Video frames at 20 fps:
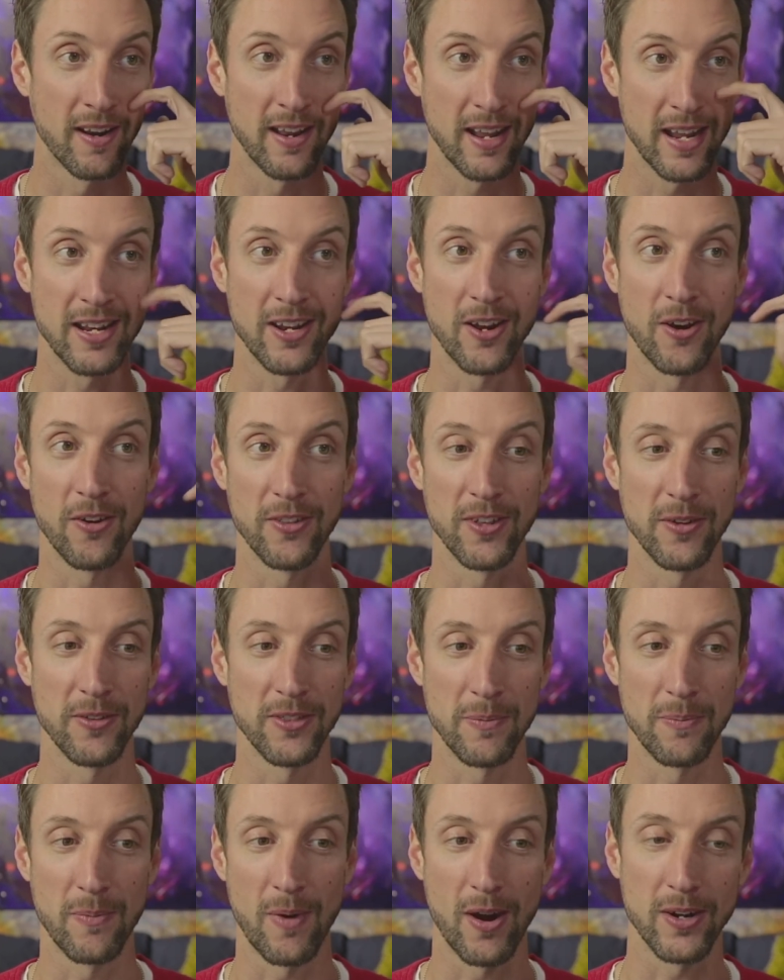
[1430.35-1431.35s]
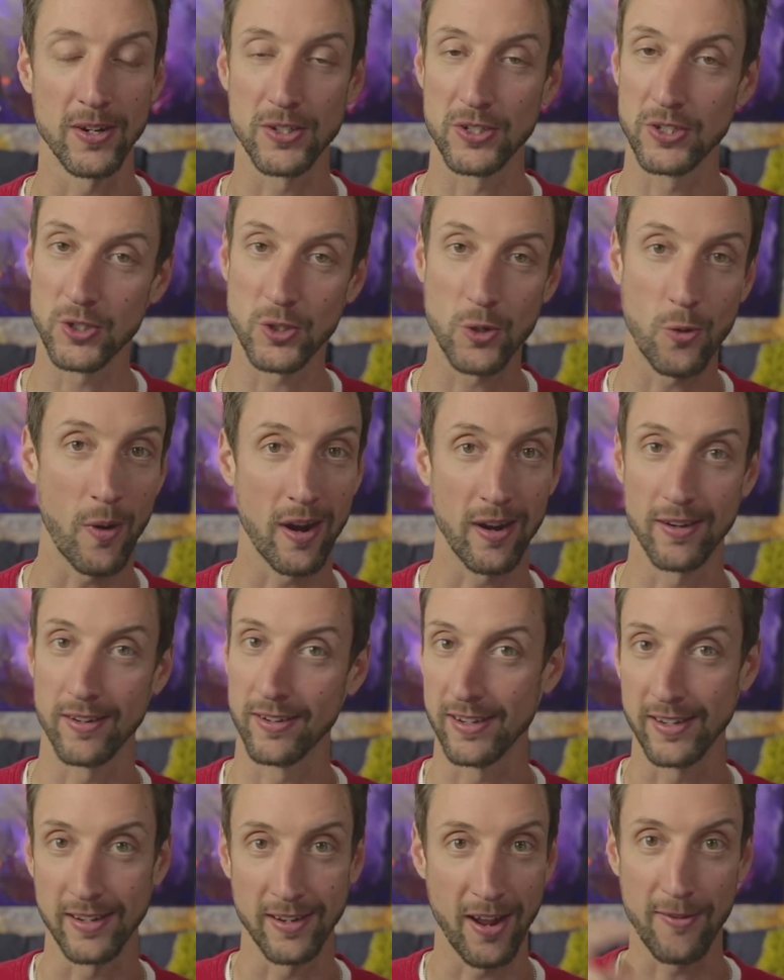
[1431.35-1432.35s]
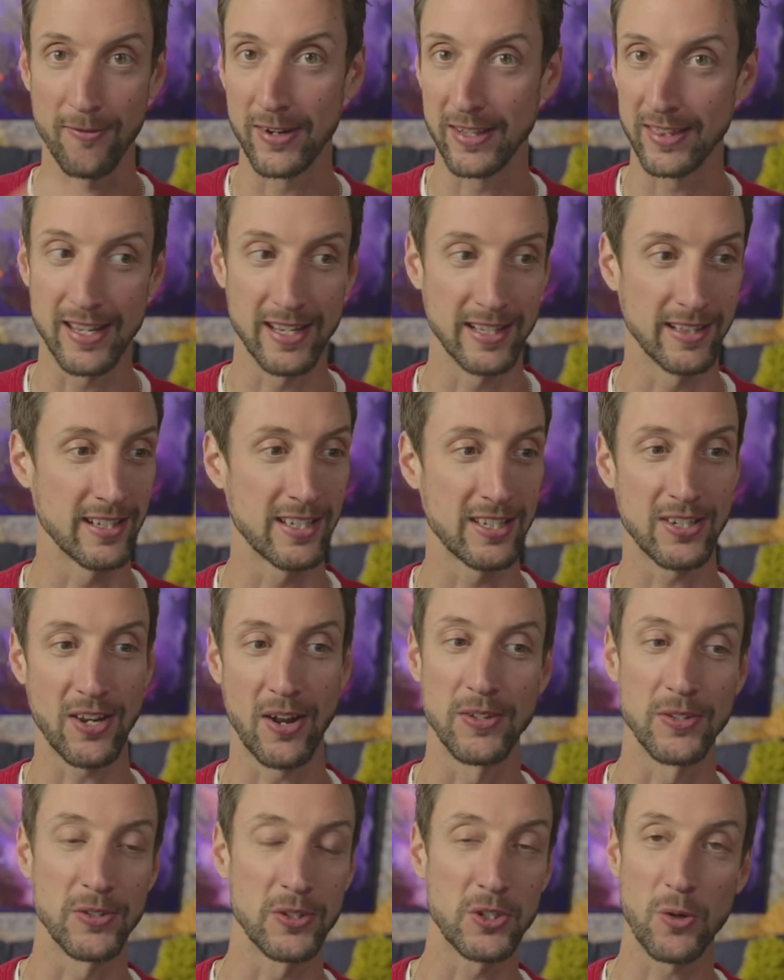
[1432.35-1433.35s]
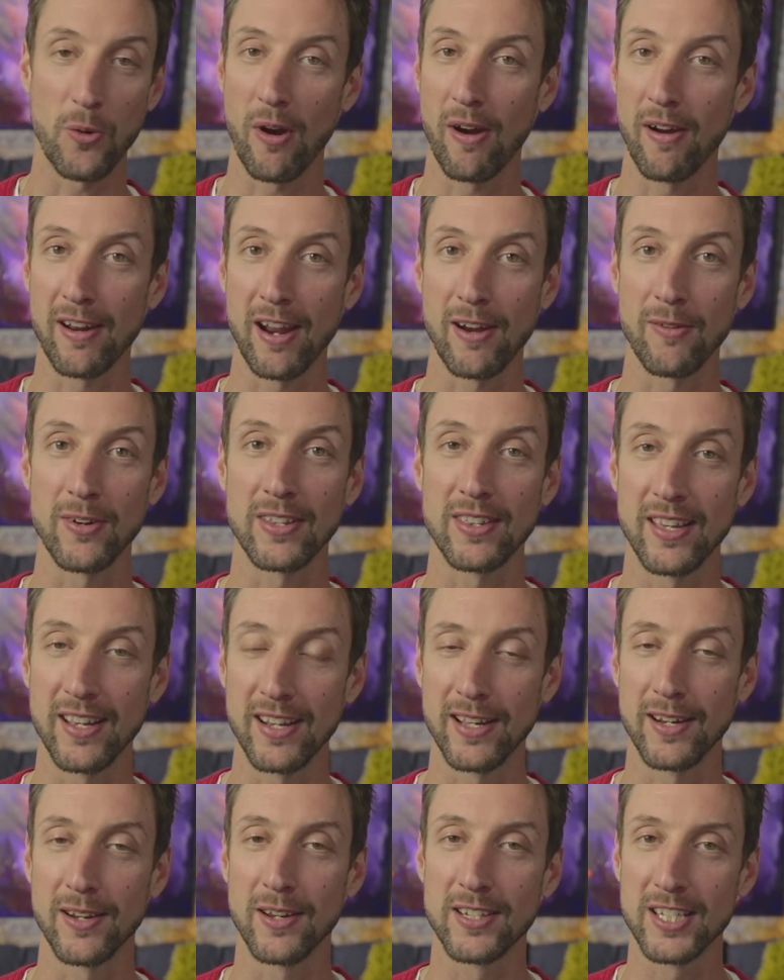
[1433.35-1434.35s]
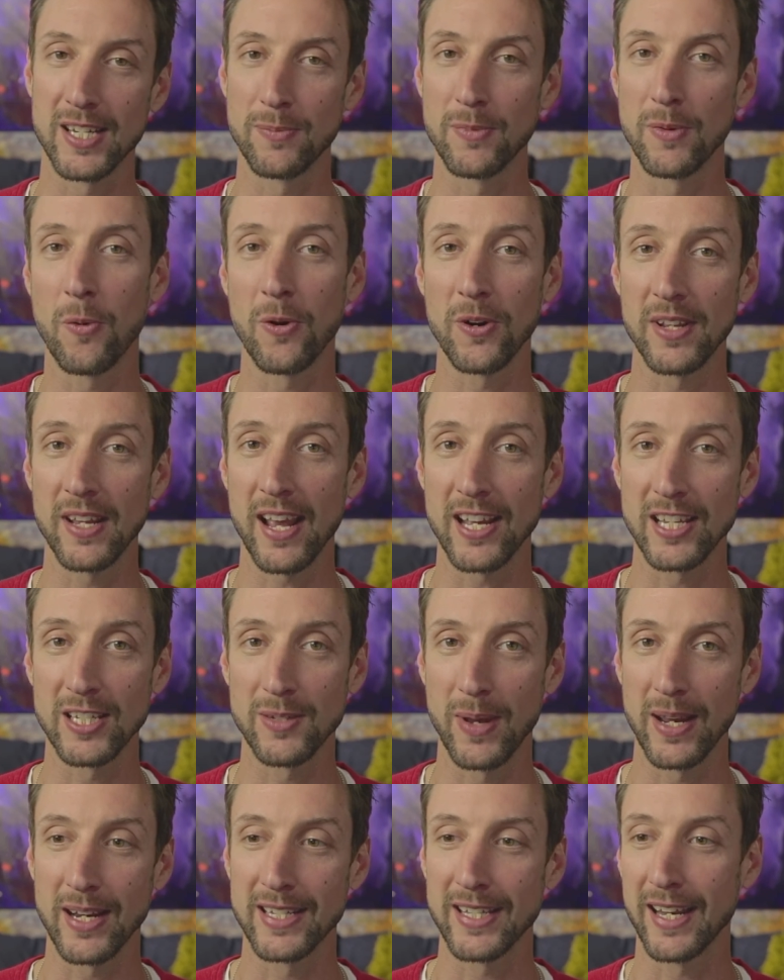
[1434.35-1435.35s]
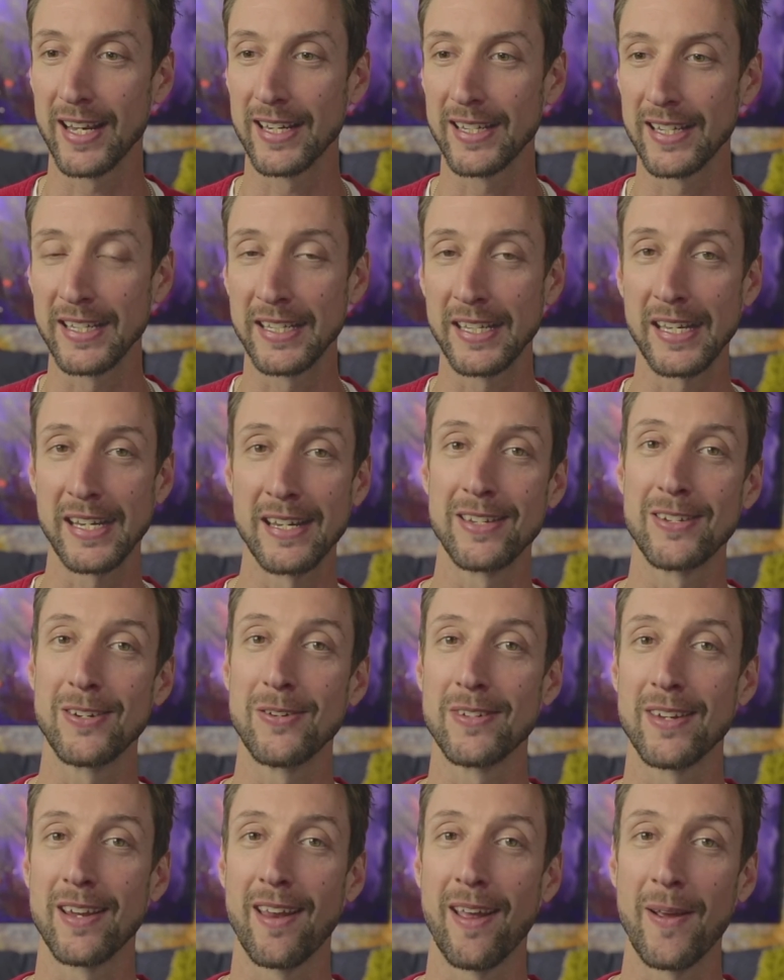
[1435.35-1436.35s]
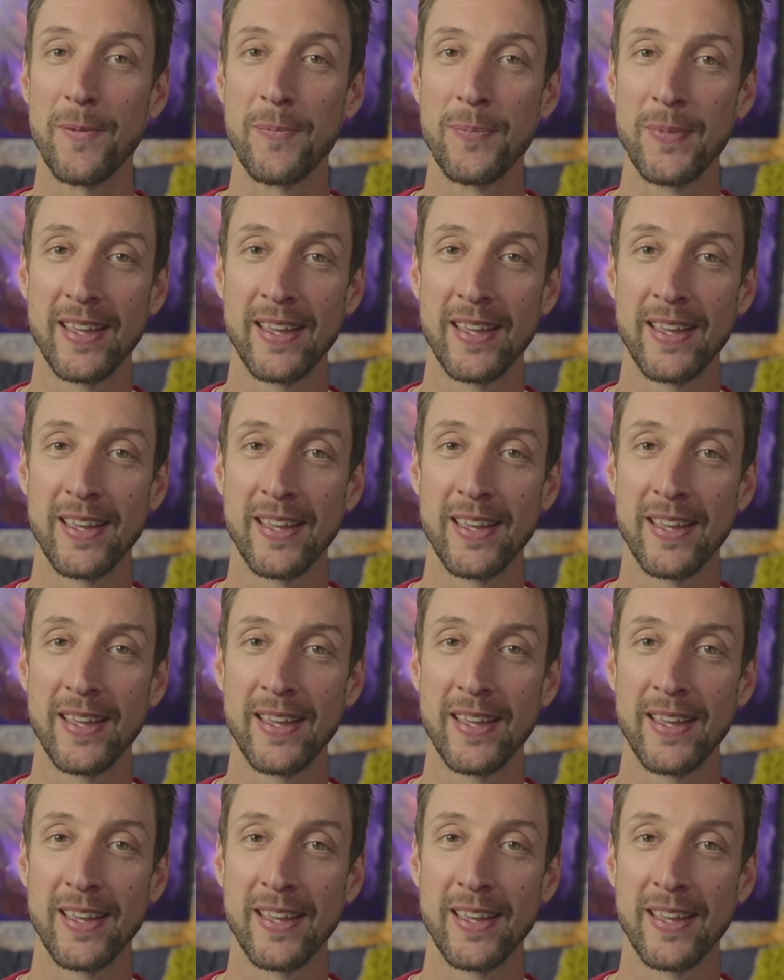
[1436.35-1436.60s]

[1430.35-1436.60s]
you know, the Mars squaring everything, the Sun squaring everything, and some more of the aspects that I didn't get into today.